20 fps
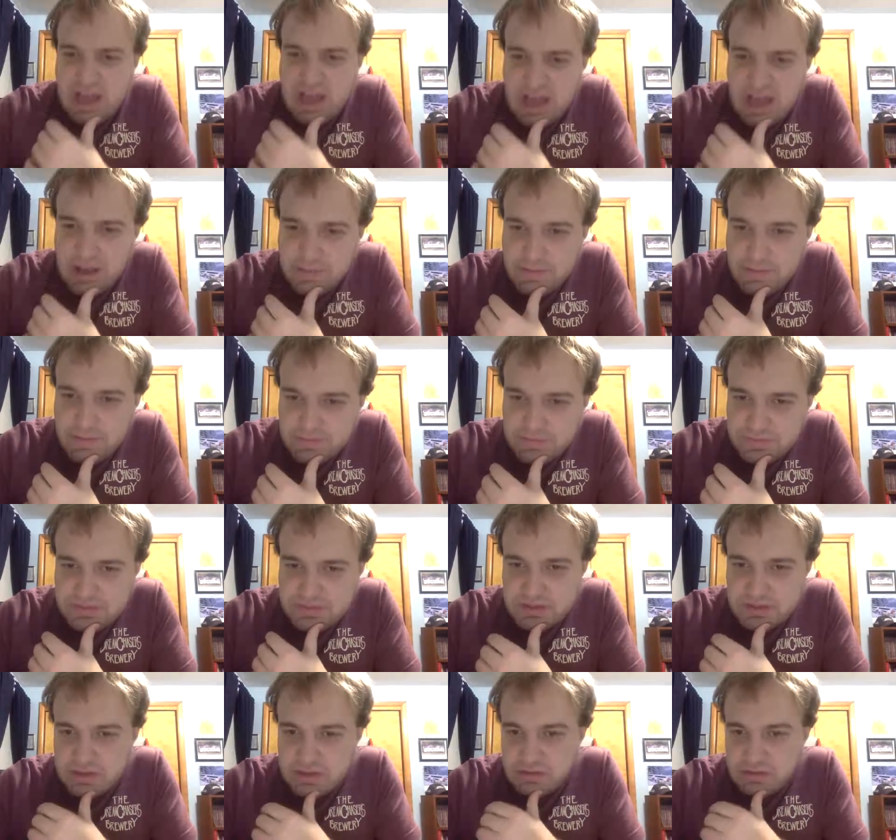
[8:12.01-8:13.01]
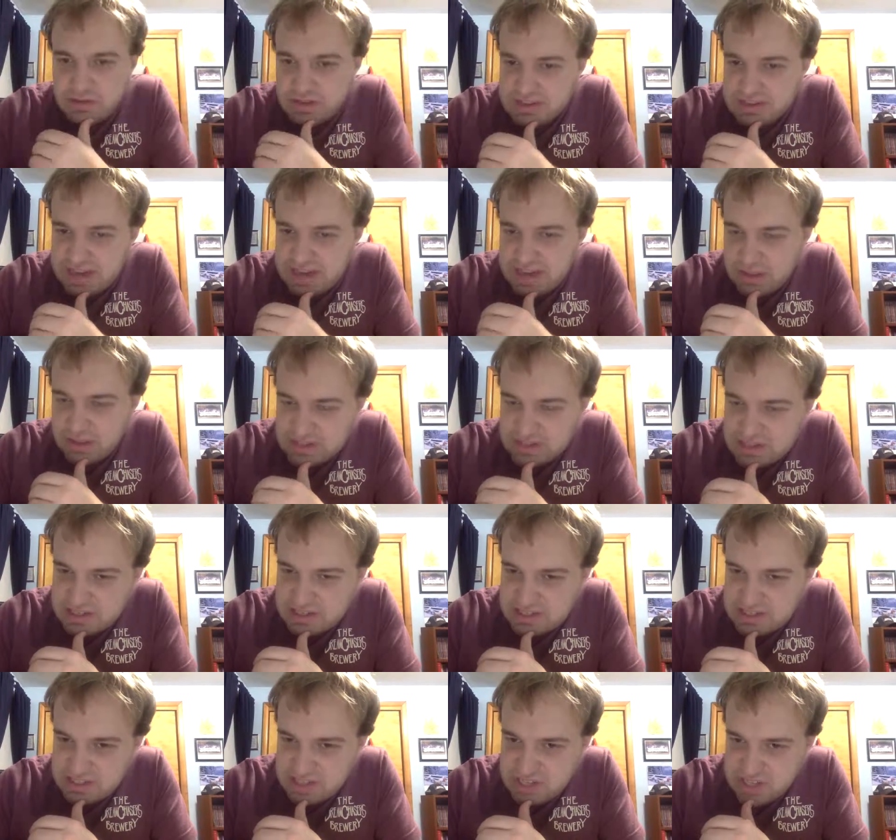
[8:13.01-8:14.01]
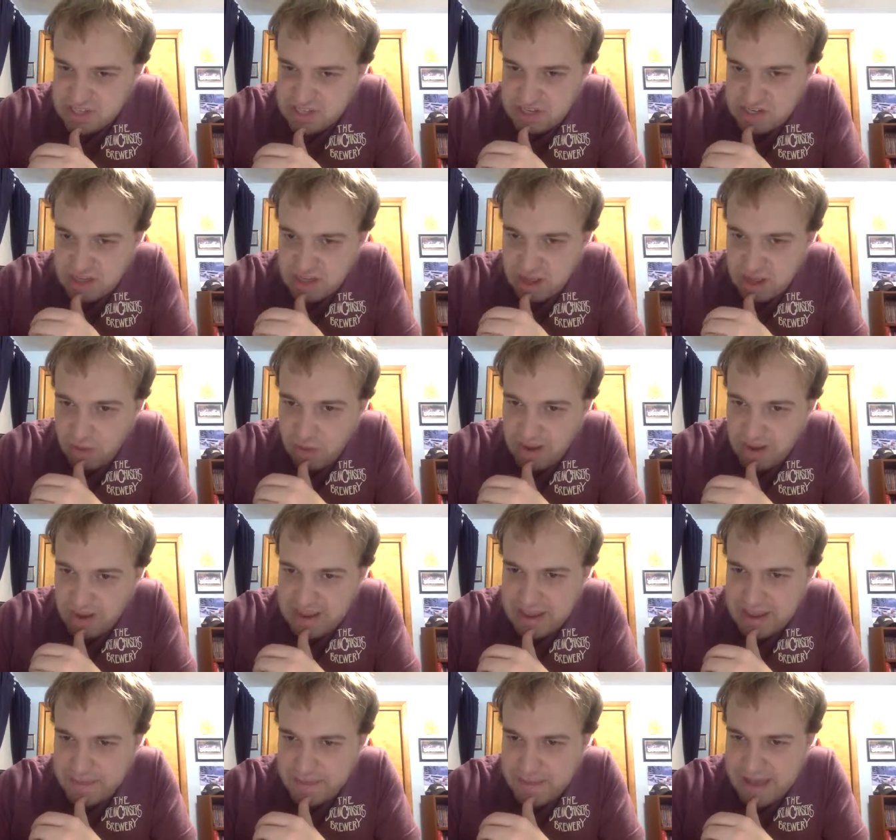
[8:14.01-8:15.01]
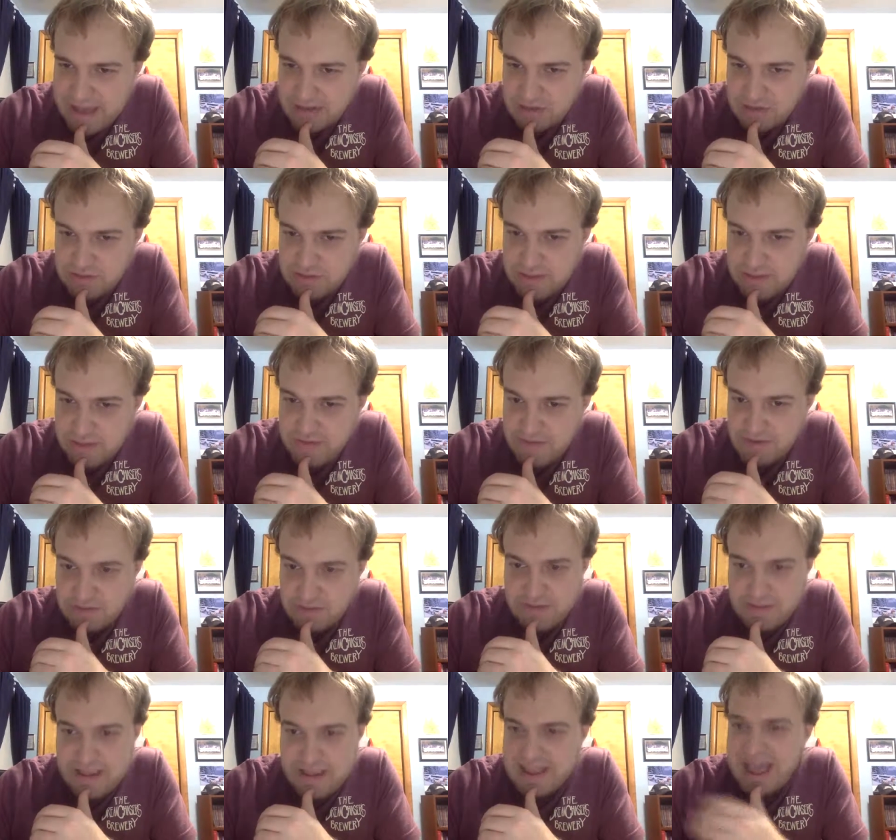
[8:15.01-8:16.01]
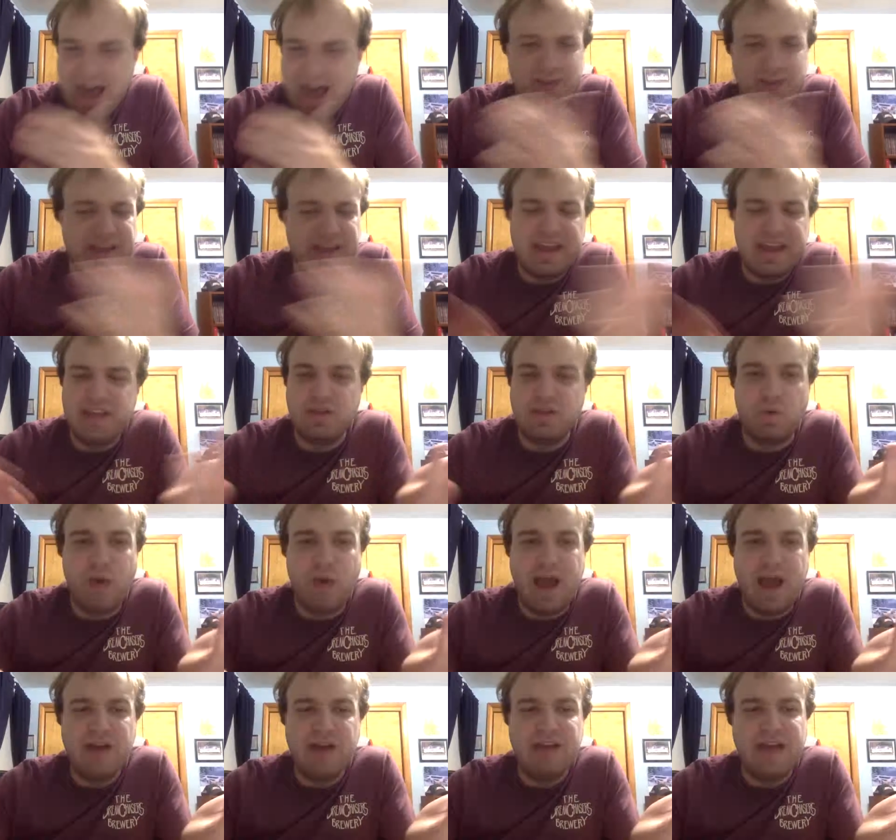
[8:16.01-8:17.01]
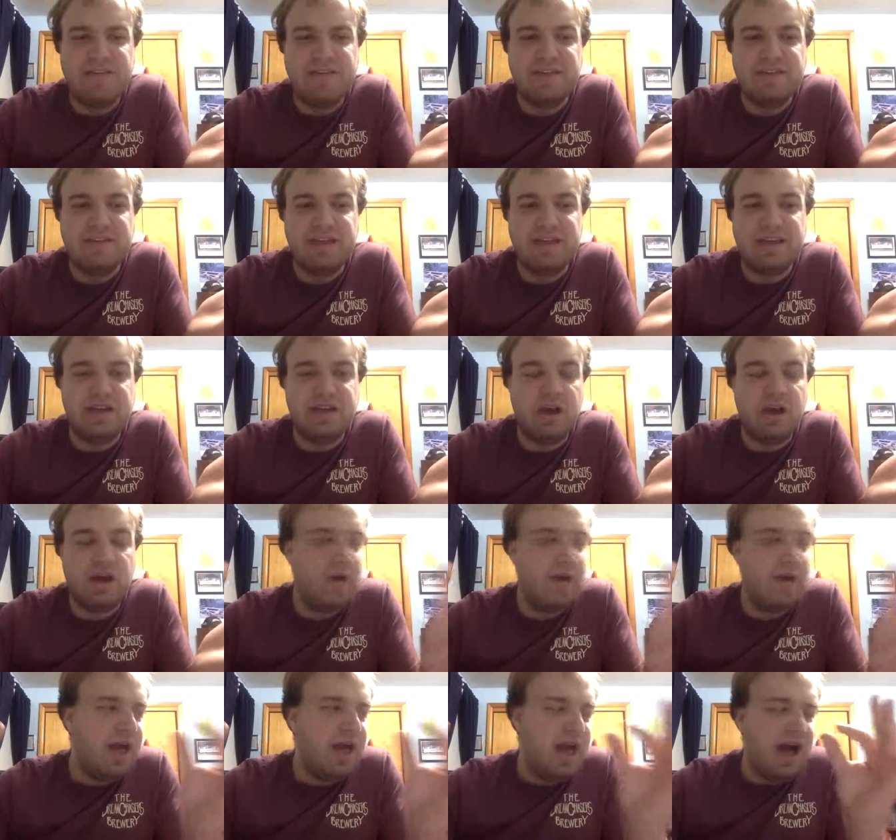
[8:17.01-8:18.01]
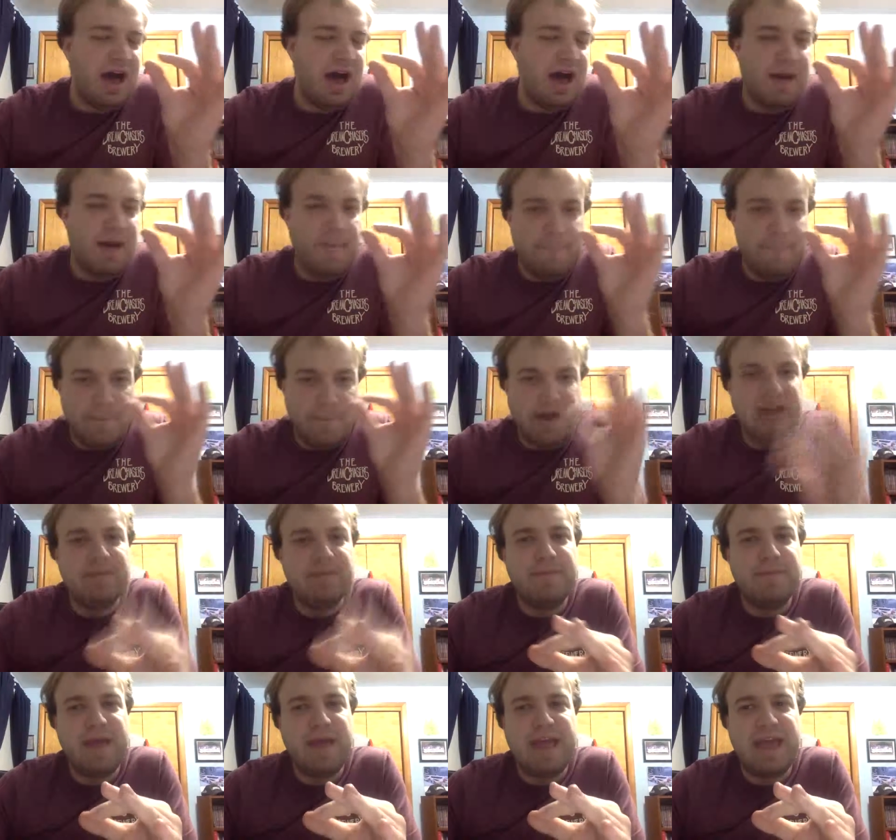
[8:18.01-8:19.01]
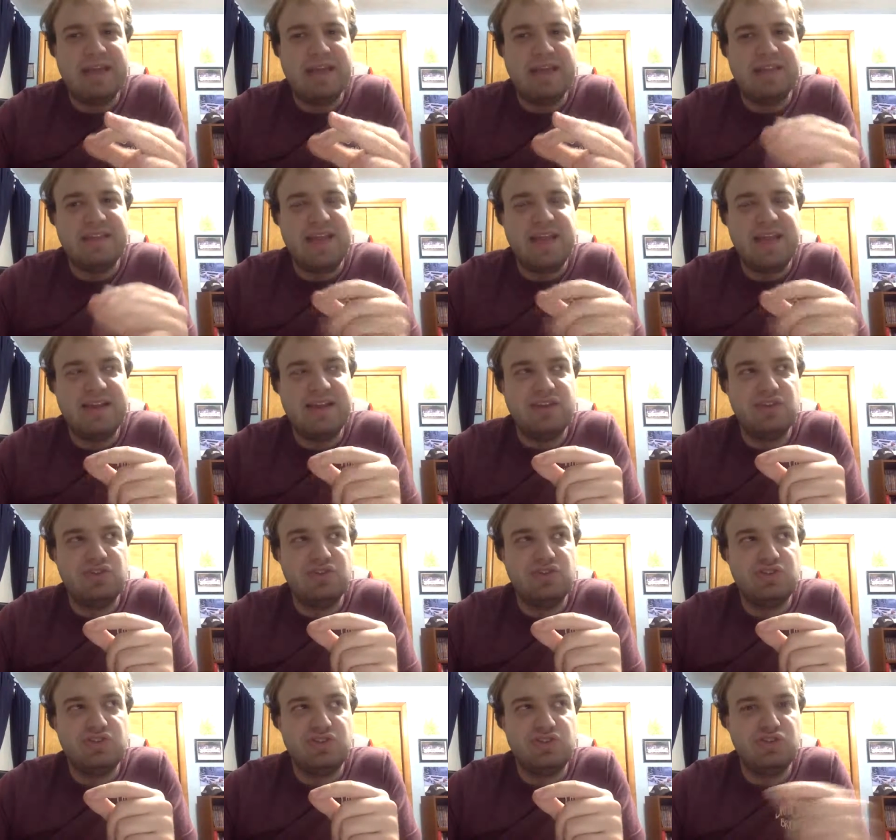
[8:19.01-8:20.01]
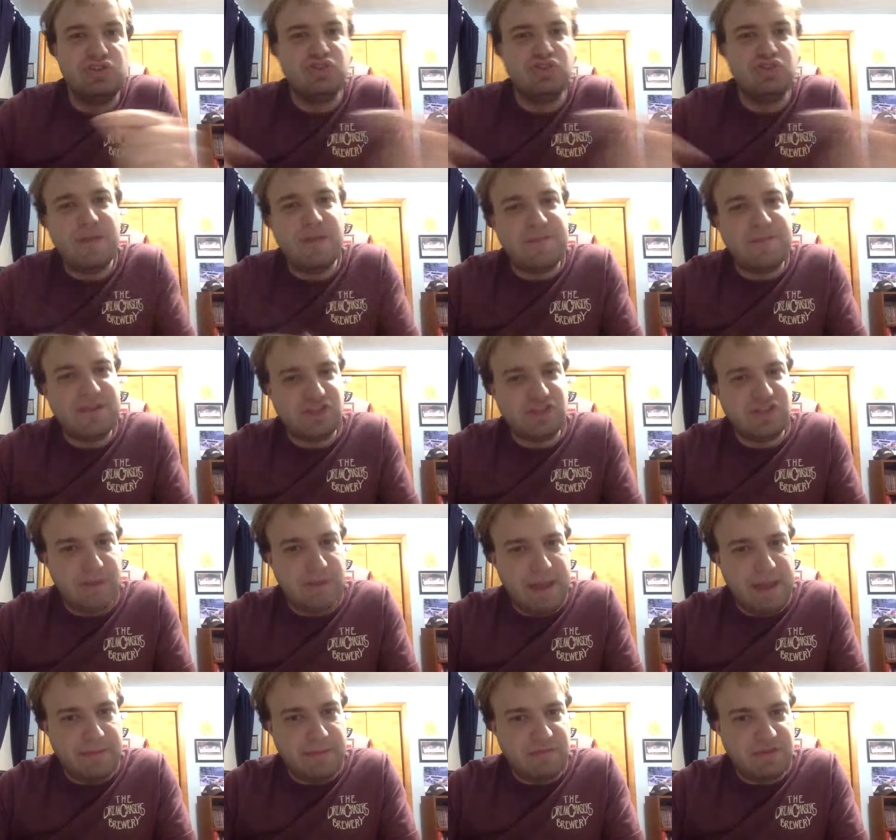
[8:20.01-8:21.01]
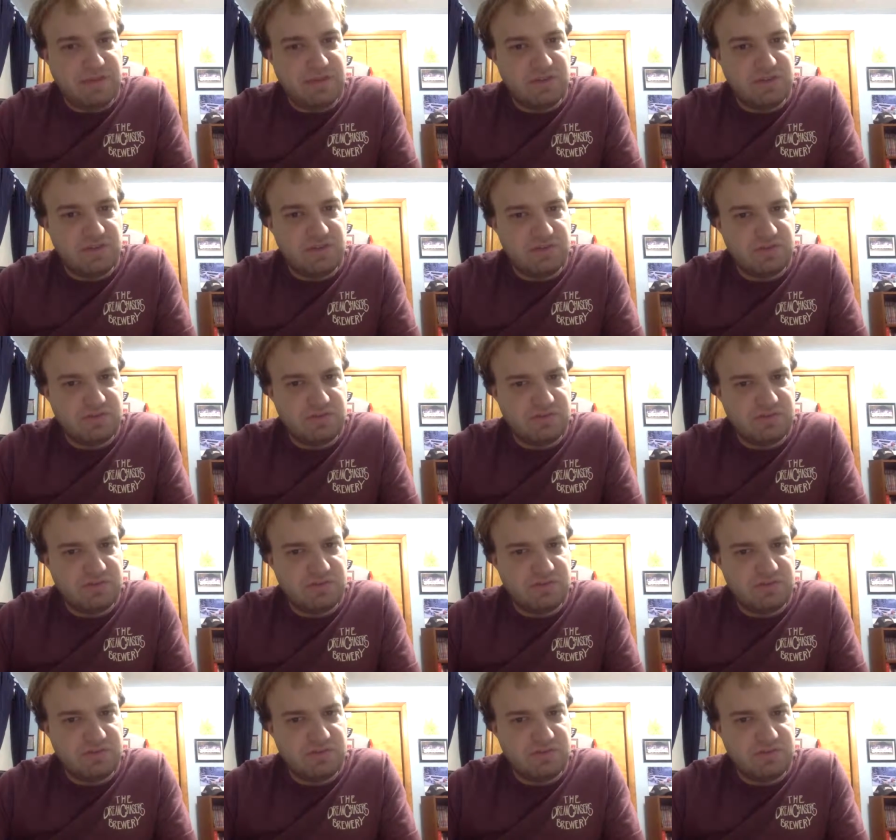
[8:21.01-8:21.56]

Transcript: Um, Tyler, that's a good suggestion. Oh, uh, why can't Backlash be paid after me? Yeah, I don't get either. Why are they having, like, you know, um, Money in the Bank and then two straight B show pay per views?